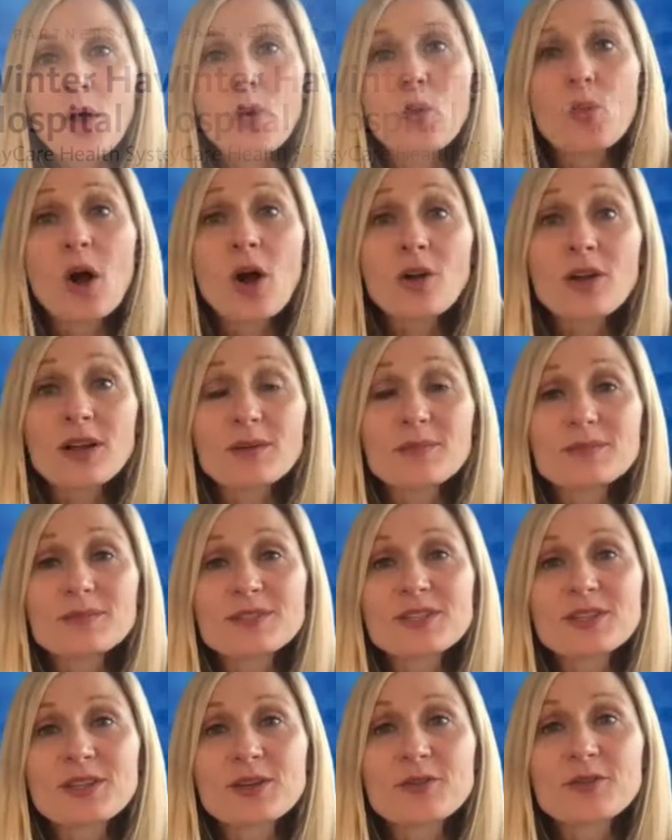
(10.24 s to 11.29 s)
Welcome
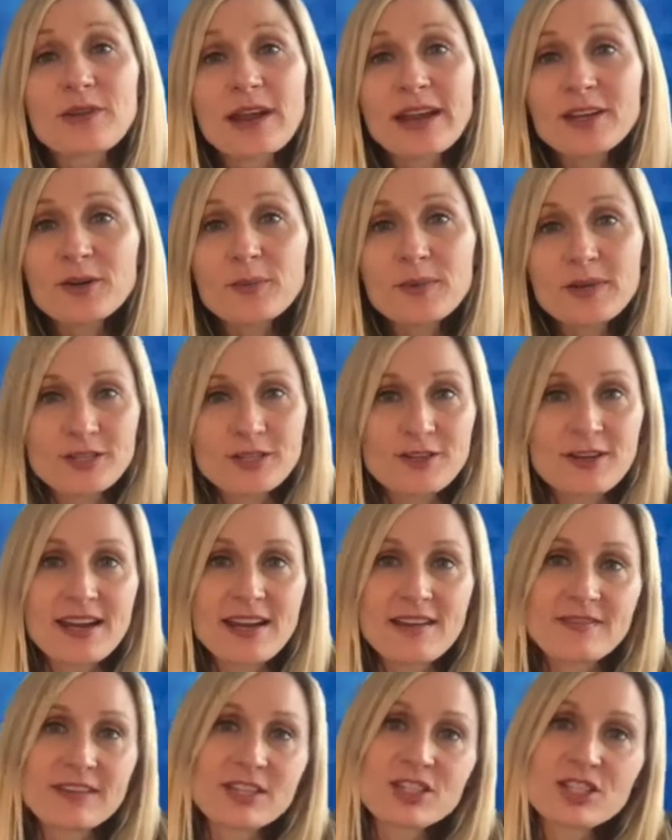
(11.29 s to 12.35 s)
to the Greater Winter
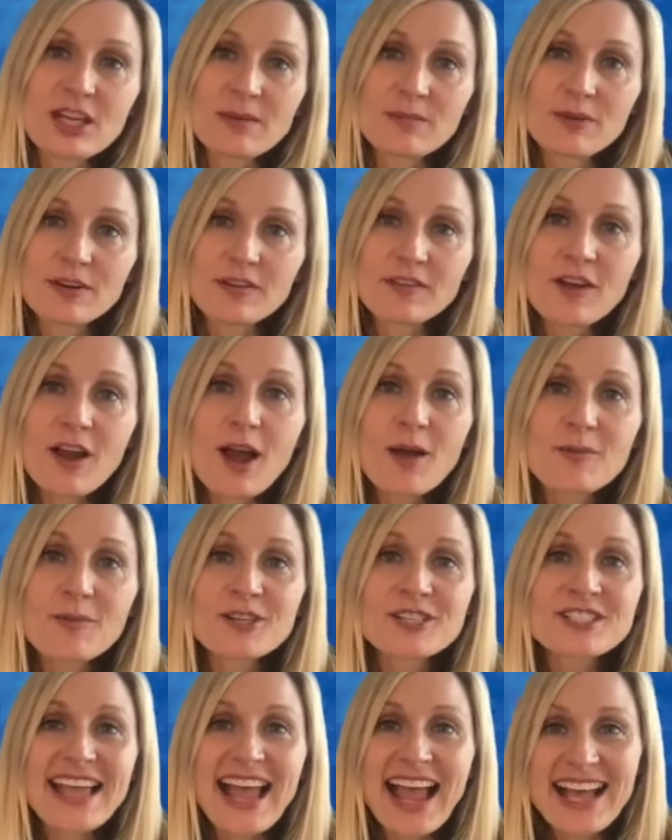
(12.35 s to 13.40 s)
Haven Chamber of
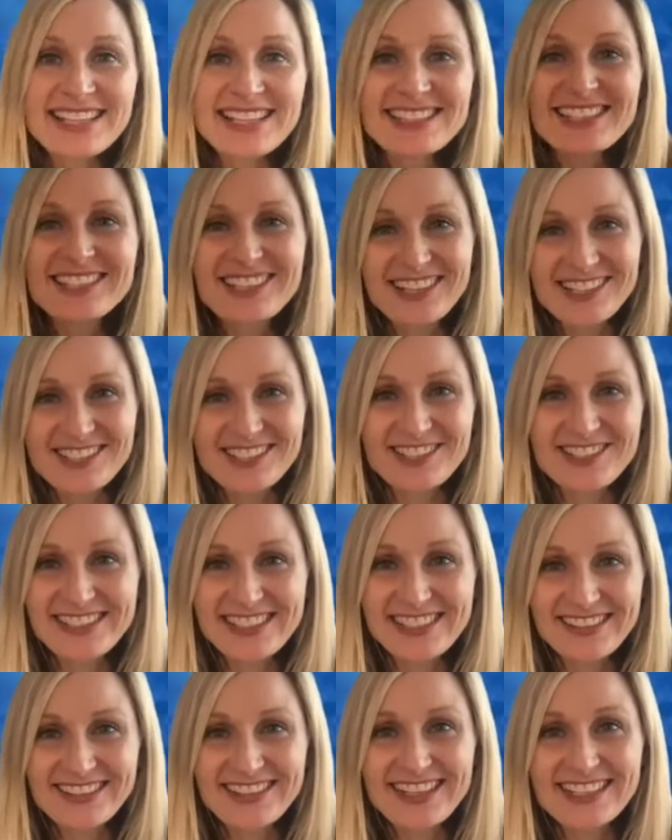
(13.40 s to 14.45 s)
Commerce Ask the Doctor
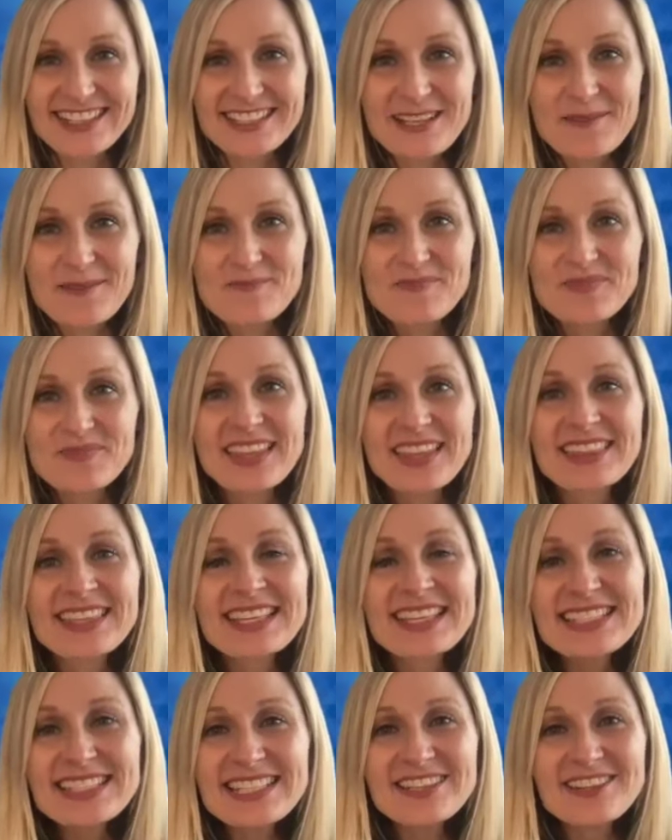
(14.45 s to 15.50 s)
series.
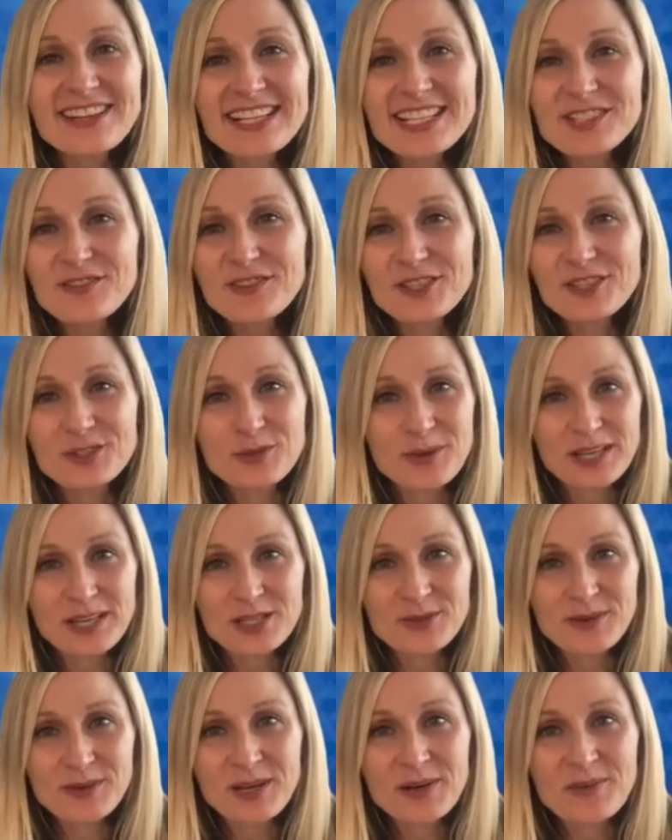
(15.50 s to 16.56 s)
This series for
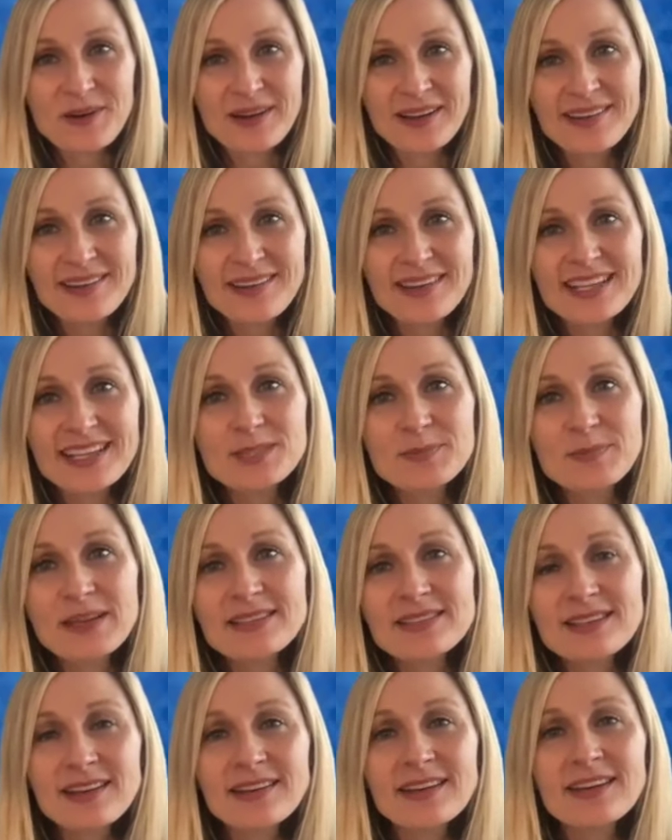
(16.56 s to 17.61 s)
2021 is
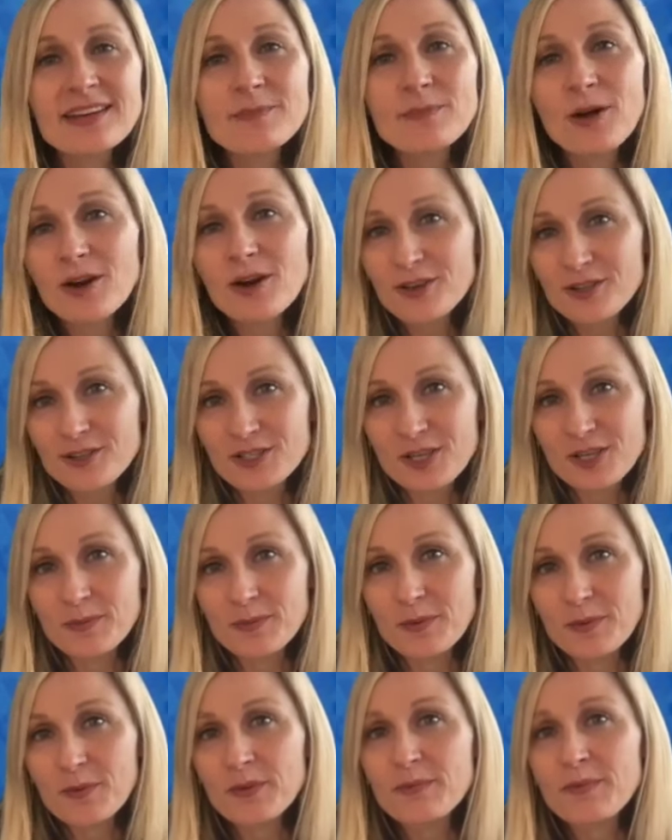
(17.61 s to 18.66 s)
being done in partnership
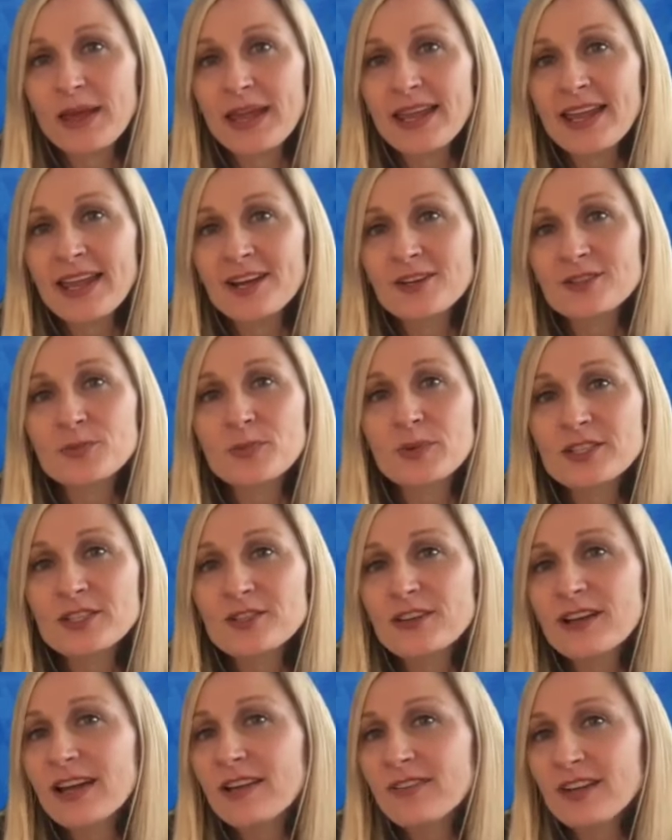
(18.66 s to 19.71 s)
with Baycare's
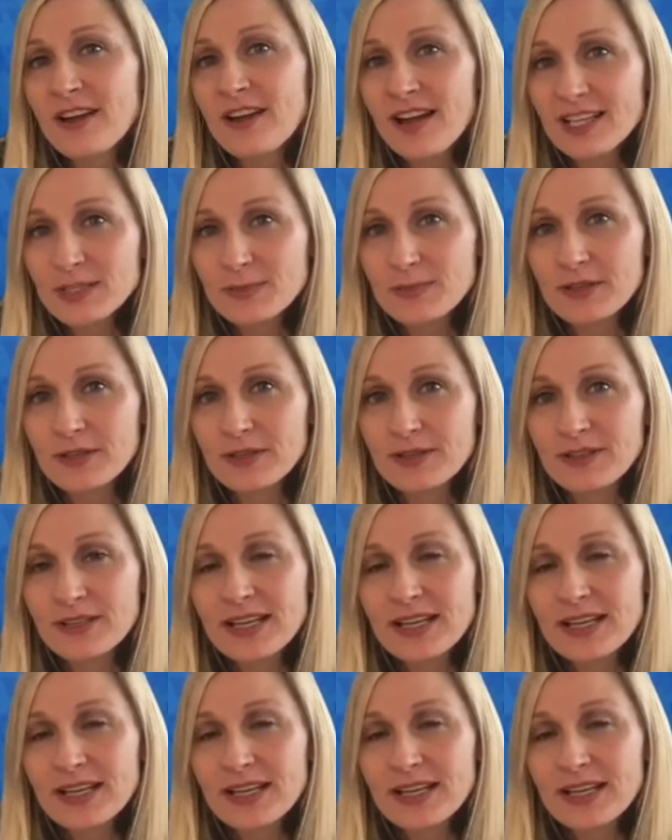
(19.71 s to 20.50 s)
Winter Haven Hospital